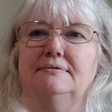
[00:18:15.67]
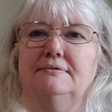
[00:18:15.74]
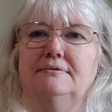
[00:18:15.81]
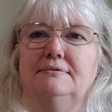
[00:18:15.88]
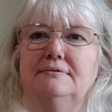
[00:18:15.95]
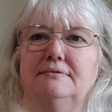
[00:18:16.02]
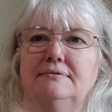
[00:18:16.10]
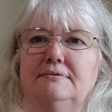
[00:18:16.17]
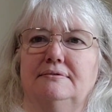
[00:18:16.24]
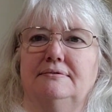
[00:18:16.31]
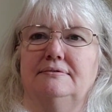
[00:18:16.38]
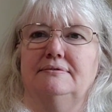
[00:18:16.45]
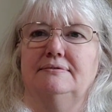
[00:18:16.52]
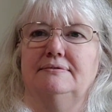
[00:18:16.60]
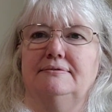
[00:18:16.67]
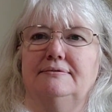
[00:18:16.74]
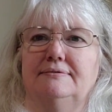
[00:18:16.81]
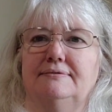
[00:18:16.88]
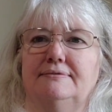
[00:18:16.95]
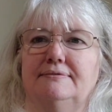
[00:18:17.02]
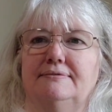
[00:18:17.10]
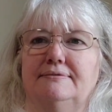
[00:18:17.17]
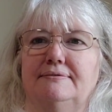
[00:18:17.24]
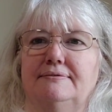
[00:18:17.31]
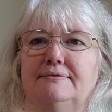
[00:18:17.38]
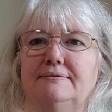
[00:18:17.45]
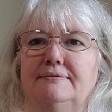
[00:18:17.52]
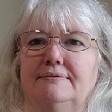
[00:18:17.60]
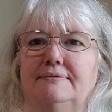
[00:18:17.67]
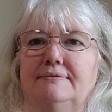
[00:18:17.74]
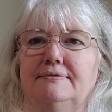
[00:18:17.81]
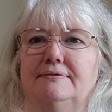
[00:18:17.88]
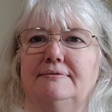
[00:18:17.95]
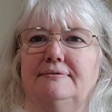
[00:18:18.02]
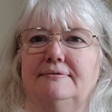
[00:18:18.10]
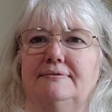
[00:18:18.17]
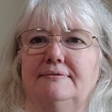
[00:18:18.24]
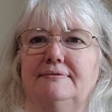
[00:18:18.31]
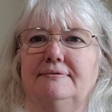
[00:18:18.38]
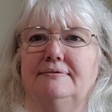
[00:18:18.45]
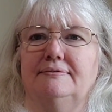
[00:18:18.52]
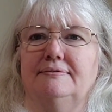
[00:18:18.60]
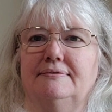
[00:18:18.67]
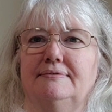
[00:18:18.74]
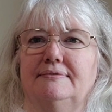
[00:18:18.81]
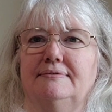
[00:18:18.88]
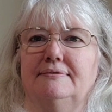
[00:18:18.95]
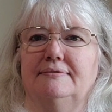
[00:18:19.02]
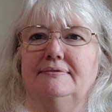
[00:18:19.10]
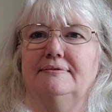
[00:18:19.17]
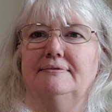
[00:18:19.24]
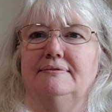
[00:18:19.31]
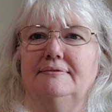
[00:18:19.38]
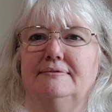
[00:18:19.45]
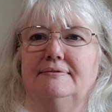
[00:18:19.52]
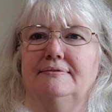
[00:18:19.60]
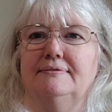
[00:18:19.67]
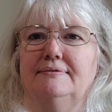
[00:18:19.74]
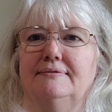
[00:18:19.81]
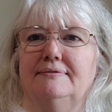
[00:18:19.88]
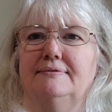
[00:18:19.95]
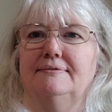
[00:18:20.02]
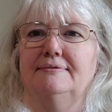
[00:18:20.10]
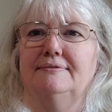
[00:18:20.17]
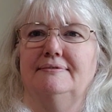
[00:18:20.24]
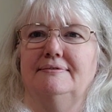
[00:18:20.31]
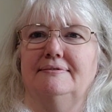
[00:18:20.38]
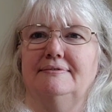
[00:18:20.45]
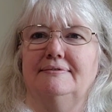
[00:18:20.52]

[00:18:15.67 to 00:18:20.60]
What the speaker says: No words are spoken by the person on screen.